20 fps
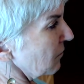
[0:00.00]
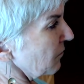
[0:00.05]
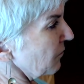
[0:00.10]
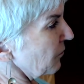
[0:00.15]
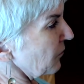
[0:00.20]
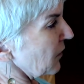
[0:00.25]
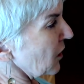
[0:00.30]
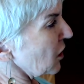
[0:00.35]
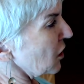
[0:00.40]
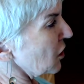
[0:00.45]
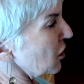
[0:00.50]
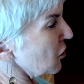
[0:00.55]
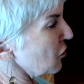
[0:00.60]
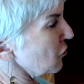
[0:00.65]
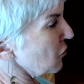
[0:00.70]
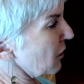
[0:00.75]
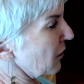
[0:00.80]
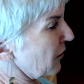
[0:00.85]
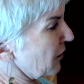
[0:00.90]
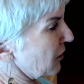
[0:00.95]
"You
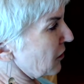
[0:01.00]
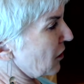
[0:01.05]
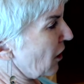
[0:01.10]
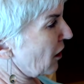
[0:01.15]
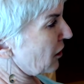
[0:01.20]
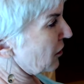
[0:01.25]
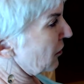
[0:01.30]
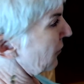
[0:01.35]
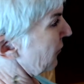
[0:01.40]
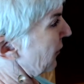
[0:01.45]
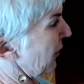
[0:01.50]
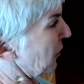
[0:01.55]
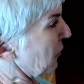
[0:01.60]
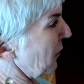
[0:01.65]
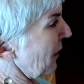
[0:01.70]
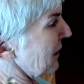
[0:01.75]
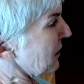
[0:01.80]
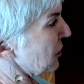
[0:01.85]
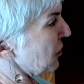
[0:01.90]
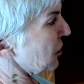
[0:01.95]
are the daughter of a
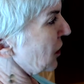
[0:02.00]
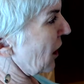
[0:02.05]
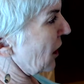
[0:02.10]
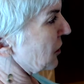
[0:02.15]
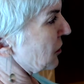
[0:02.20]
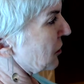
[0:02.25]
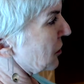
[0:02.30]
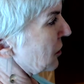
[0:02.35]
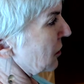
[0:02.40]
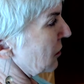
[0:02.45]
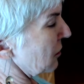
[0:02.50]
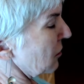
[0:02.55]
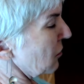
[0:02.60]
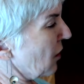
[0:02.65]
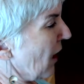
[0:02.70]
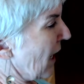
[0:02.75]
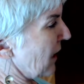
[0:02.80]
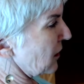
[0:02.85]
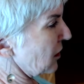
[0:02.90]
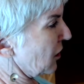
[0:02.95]
great judge who
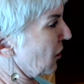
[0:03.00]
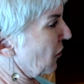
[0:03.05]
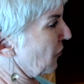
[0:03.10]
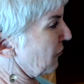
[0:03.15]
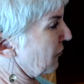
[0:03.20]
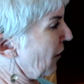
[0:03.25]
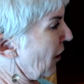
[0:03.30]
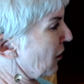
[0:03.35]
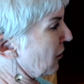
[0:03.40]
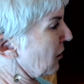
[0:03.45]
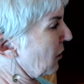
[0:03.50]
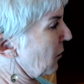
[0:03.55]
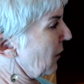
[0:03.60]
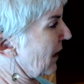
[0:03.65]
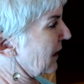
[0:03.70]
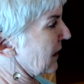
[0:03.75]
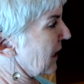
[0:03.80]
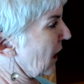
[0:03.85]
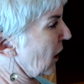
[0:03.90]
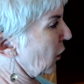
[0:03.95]
had to go far away
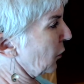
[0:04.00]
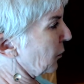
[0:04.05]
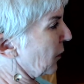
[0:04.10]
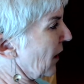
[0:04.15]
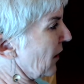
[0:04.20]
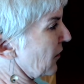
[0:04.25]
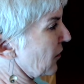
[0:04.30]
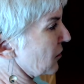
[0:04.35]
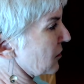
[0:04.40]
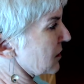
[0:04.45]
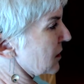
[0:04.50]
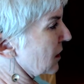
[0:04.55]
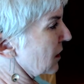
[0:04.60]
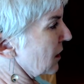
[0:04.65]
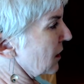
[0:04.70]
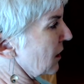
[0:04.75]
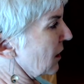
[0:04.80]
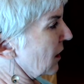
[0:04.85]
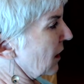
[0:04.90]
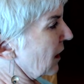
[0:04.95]
to help others,
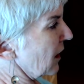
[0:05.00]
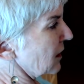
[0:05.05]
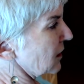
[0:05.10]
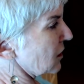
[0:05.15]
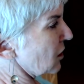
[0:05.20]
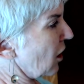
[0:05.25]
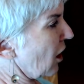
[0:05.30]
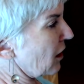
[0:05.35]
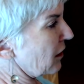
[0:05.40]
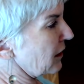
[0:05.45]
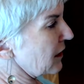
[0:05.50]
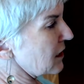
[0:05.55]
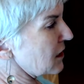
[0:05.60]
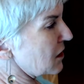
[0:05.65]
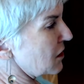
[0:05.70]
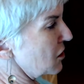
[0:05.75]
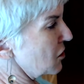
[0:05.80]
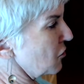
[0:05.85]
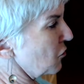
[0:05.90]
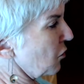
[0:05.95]
and thought his
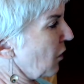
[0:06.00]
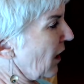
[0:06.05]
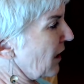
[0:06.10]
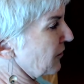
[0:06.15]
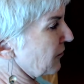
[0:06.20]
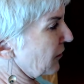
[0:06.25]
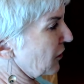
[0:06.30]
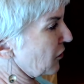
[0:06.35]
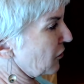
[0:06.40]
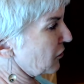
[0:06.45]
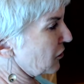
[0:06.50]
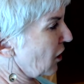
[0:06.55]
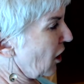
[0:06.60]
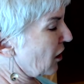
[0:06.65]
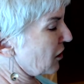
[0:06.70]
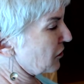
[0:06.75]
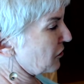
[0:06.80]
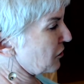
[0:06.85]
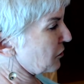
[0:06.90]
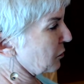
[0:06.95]
new wife and her
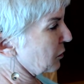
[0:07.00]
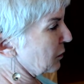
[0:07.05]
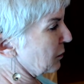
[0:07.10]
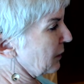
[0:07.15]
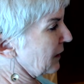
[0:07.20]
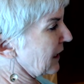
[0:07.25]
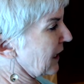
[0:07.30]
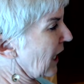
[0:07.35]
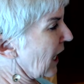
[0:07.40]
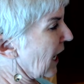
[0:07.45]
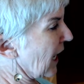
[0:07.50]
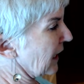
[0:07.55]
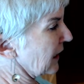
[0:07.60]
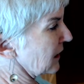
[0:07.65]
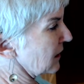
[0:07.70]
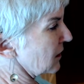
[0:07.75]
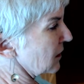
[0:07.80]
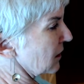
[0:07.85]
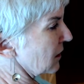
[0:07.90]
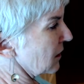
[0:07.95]
daughters would be kind.
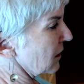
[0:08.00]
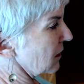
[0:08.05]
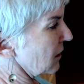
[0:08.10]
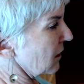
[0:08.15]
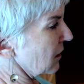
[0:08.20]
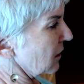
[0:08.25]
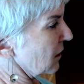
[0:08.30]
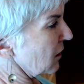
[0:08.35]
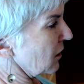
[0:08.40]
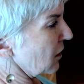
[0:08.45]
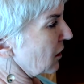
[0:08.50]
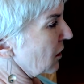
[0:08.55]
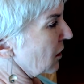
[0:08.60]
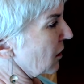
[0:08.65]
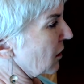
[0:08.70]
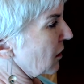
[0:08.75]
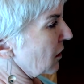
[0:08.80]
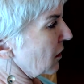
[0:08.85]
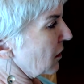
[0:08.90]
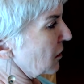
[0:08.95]

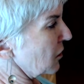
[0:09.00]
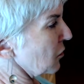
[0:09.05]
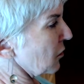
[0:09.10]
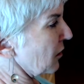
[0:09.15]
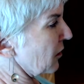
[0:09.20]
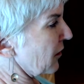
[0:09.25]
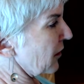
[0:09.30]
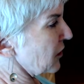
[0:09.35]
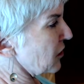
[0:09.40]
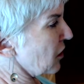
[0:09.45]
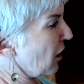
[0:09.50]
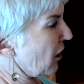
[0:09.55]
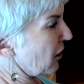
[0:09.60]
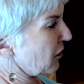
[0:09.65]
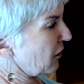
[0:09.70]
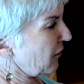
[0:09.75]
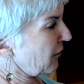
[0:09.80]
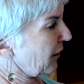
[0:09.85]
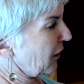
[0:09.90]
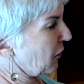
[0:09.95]
You are the daughter
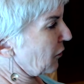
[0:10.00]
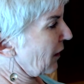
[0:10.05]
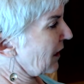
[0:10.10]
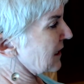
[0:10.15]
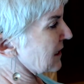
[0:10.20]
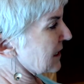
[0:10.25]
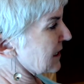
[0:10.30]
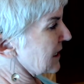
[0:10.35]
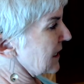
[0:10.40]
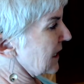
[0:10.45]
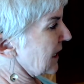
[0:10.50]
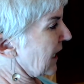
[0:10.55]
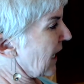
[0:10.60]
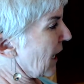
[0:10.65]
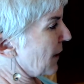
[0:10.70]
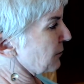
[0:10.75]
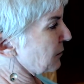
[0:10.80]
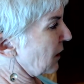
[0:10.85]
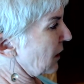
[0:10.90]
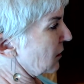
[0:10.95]
of a great sea
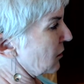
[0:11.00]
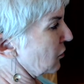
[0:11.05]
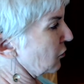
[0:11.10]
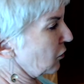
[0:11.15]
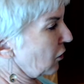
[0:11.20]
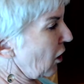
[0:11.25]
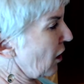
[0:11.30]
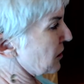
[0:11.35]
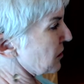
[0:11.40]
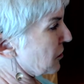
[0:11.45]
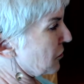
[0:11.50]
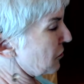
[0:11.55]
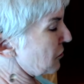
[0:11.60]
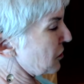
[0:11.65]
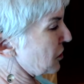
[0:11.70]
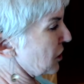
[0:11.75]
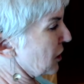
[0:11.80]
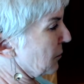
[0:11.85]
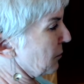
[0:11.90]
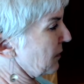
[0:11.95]
captain who lost her
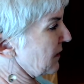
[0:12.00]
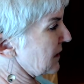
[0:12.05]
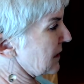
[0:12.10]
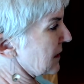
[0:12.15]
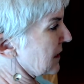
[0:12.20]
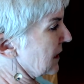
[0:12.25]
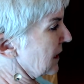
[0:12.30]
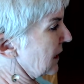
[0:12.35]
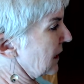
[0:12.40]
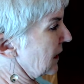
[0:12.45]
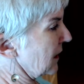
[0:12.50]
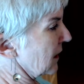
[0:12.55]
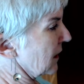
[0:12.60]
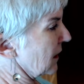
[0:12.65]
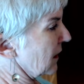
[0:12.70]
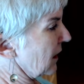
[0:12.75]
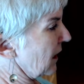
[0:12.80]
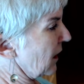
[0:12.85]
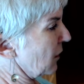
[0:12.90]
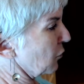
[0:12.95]
ship at sea
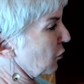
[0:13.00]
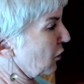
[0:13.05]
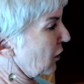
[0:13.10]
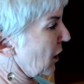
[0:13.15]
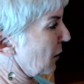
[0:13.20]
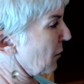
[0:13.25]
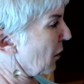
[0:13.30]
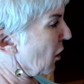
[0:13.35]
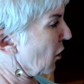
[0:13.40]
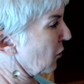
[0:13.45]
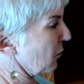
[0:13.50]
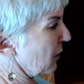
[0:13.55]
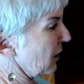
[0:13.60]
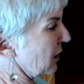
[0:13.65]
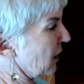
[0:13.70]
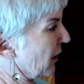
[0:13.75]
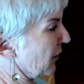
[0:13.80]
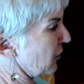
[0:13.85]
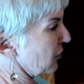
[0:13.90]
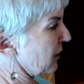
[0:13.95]
and will come home
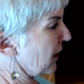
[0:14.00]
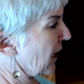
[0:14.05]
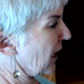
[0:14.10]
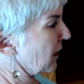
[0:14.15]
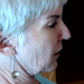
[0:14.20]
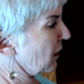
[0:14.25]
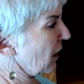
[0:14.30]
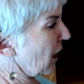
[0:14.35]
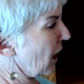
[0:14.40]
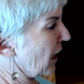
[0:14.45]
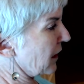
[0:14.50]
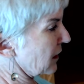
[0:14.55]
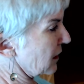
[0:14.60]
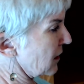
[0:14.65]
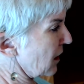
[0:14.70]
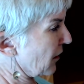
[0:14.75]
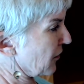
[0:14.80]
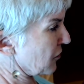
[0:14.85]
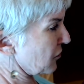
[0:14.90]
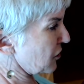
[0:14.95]
another day on
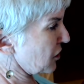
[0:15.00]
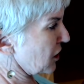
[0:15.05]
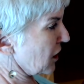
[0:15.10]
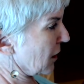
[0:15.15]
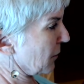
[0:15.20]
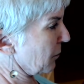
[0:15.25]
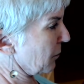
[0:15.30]
another ship.